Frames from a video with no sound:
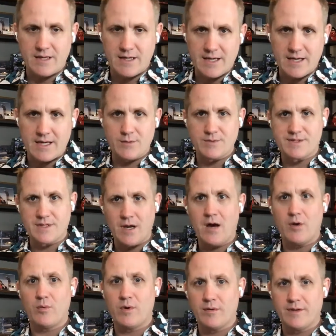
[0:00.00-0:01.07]
I was like, oh,
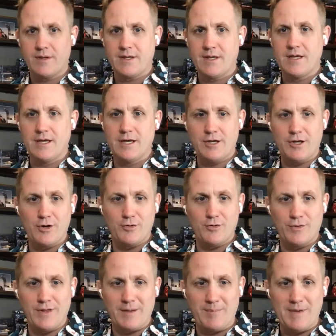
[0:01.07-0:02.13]
right. Well,
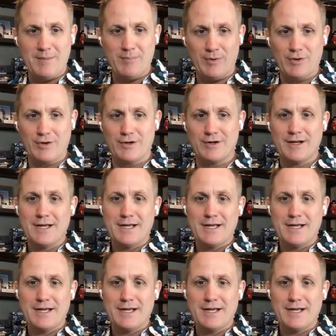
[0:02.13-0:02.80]
people are,